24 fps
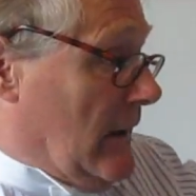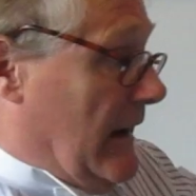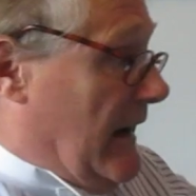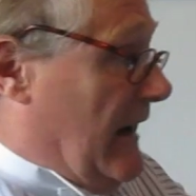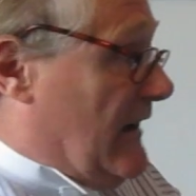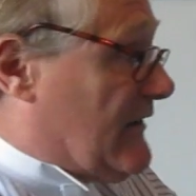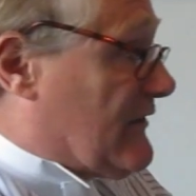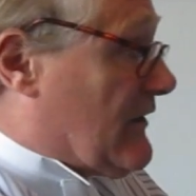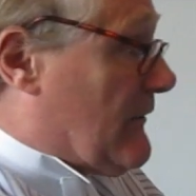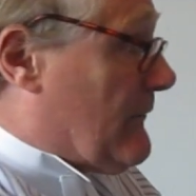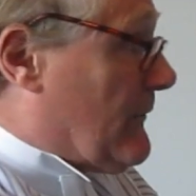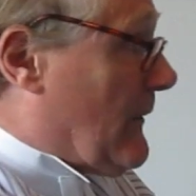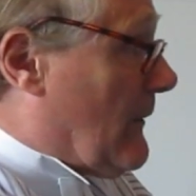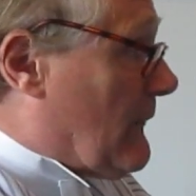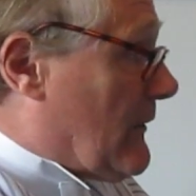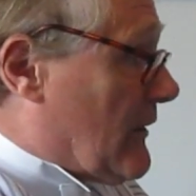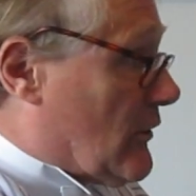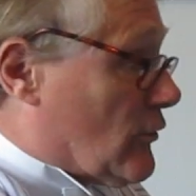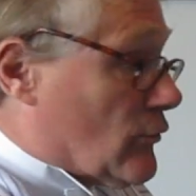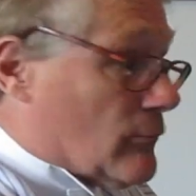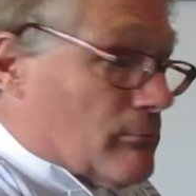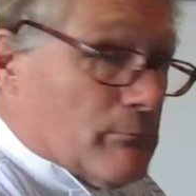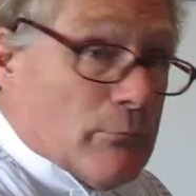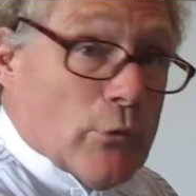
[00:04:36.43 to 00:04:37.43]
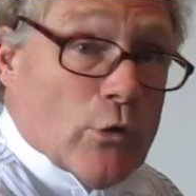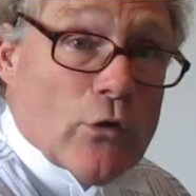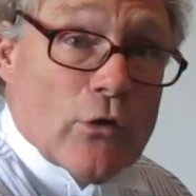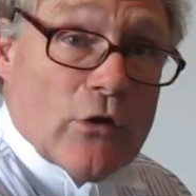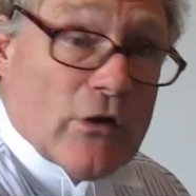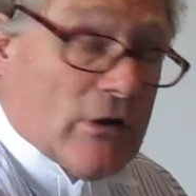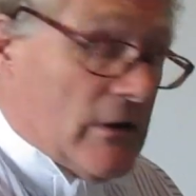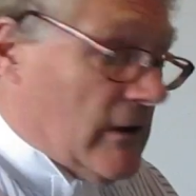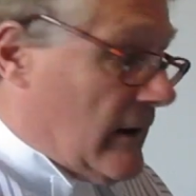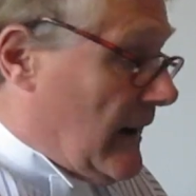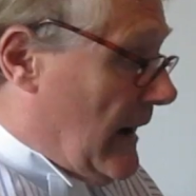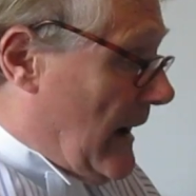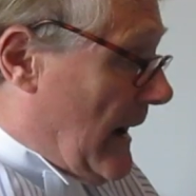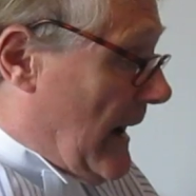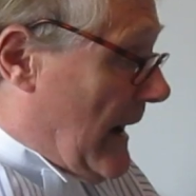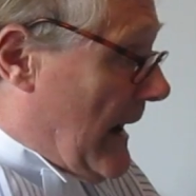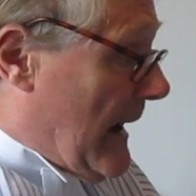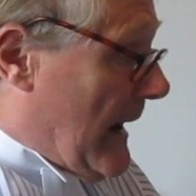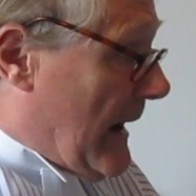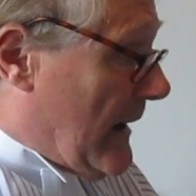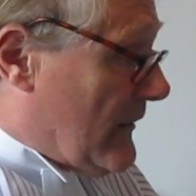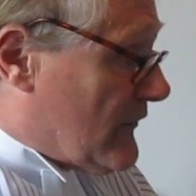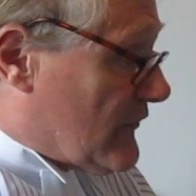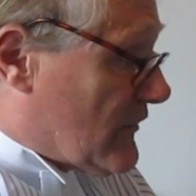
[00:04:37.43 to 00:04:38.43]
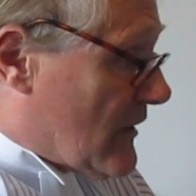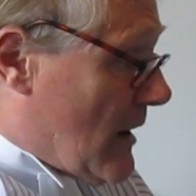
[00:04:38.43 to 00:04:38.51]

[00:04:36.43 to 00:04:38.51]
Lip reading: It's a very good book, and